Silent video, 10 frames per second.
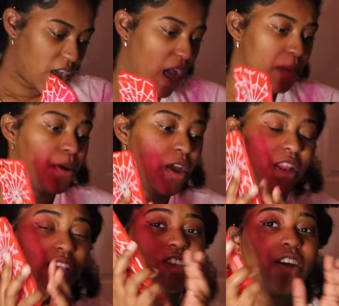I'm
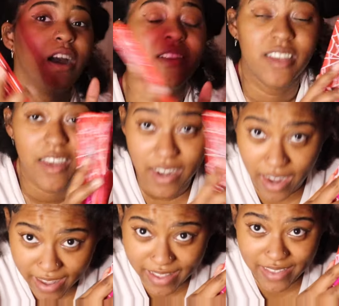putting this on
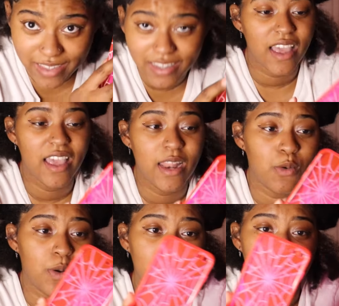tonight, and
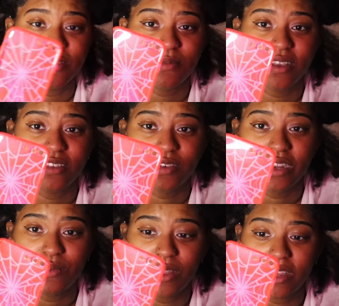I'm replacing my
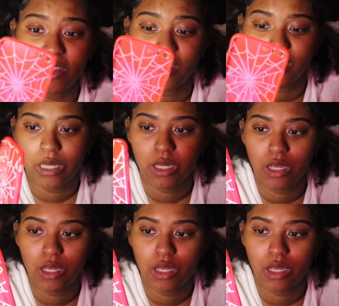screen with it, cause